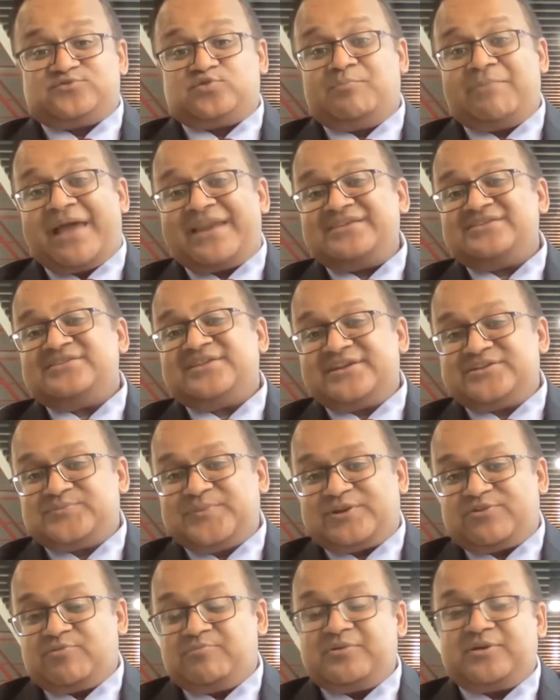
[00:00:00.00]
So managing the
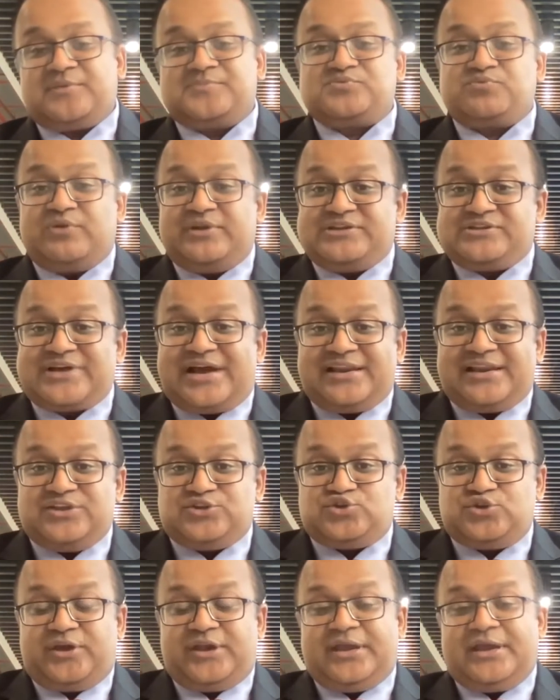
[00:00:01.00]
spectrum becomes really
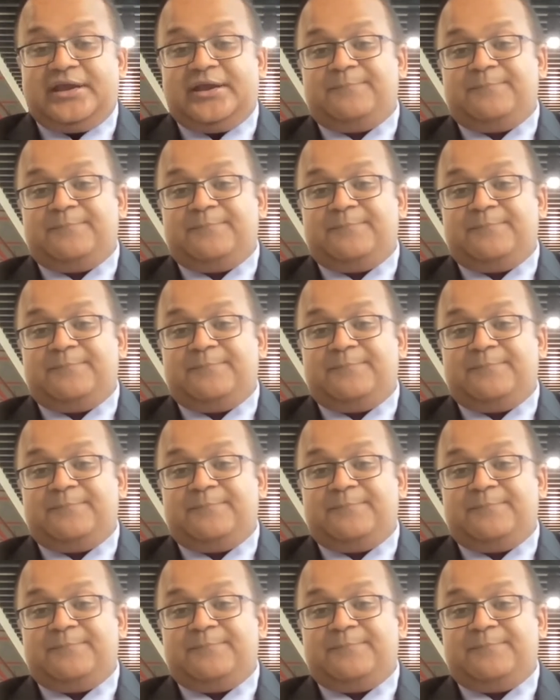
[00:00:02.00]
challenging.